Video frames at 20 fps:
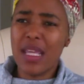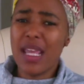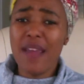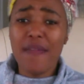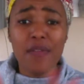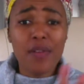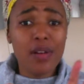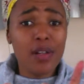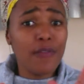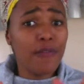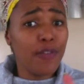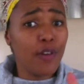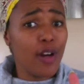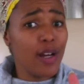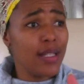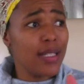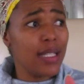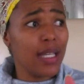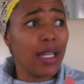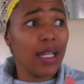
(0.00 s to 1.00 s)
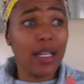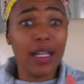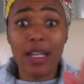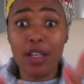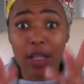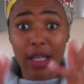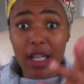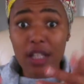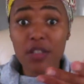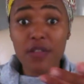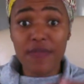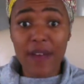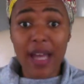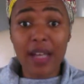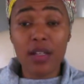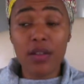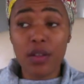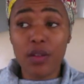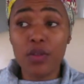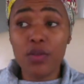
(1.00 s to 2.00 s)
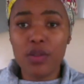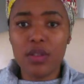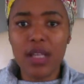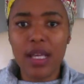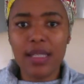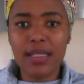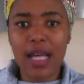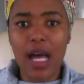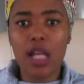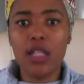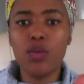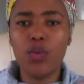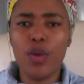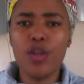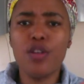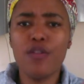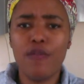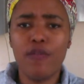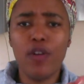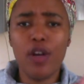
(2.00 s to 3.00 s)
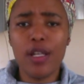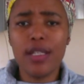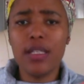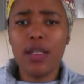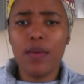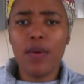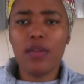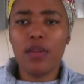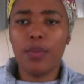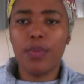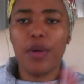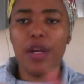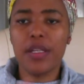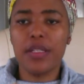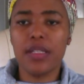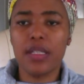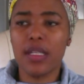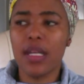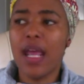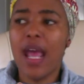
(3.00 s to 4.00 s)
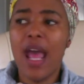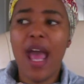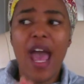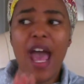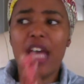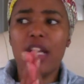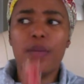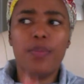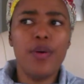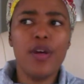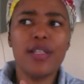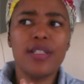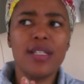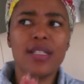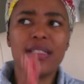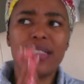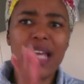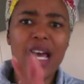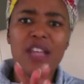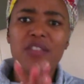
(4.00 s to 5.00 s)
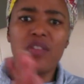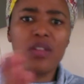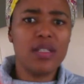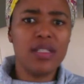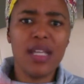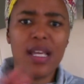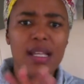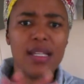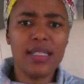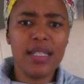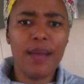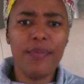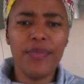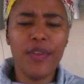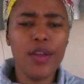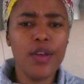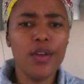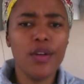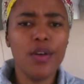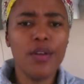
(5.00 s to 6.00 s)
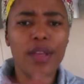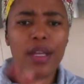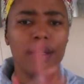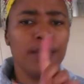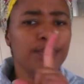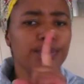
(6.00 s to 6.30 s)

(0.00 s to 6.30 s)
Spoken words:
Even in flirting, you get to find those things out when you're flirting with the person, and a person does or says something, you know that,